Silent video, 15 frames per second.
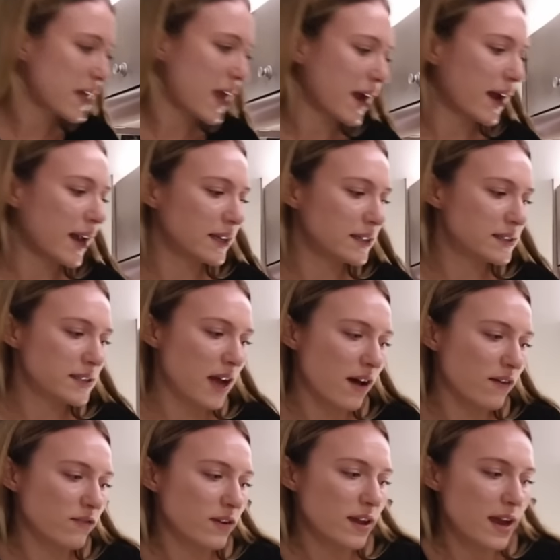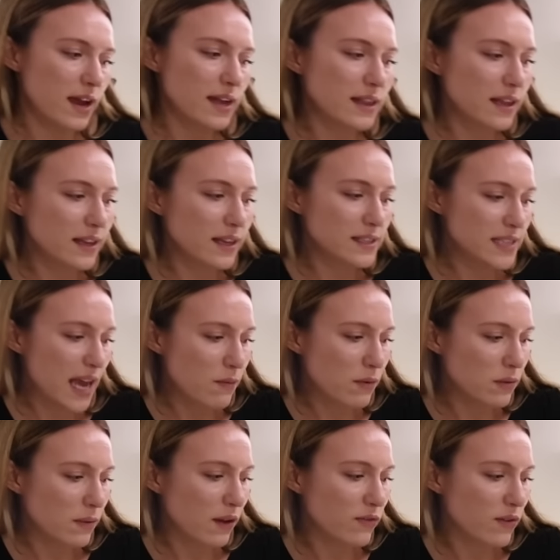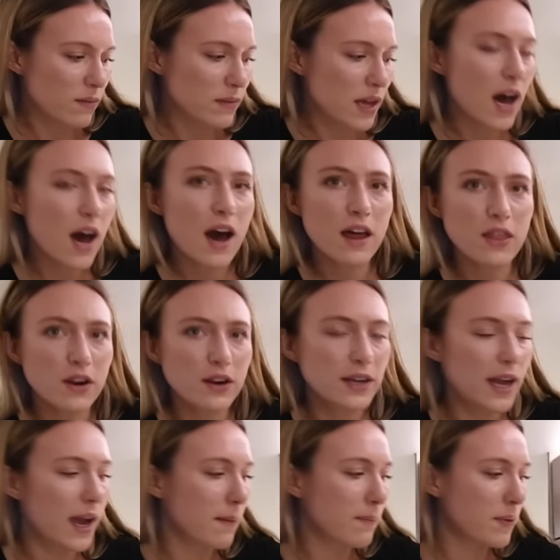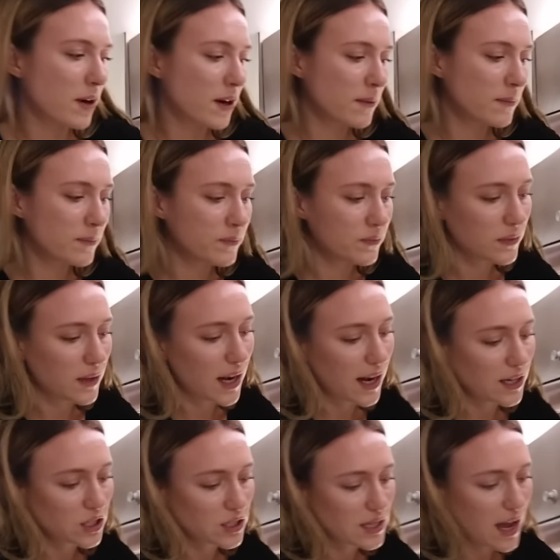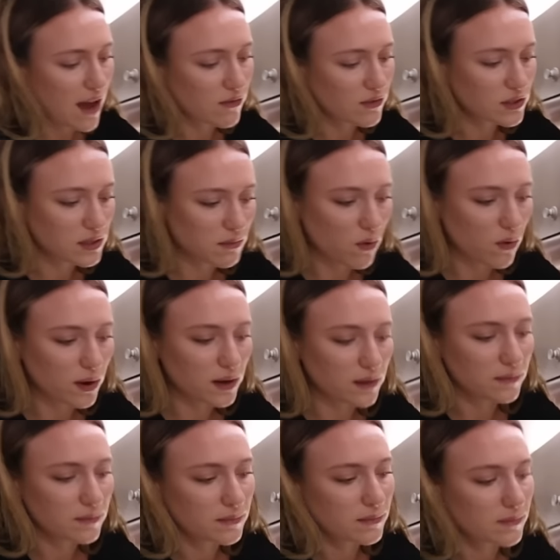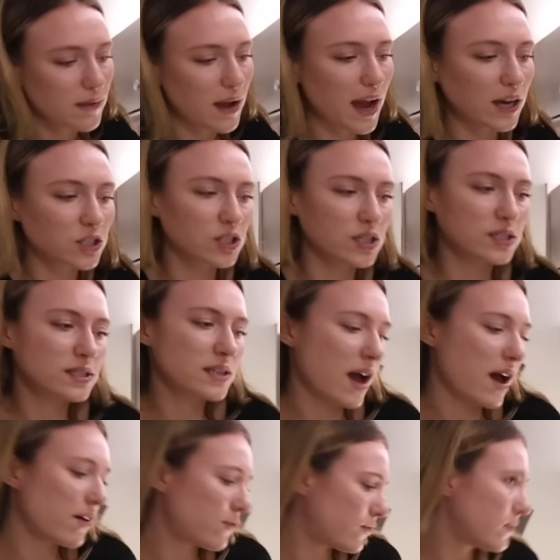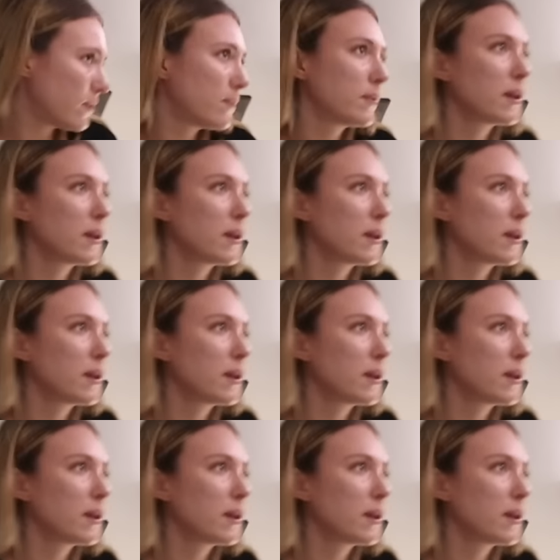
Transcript: and that kind of stuff. And then this came with me from the other camper that I just have some more extra stuff.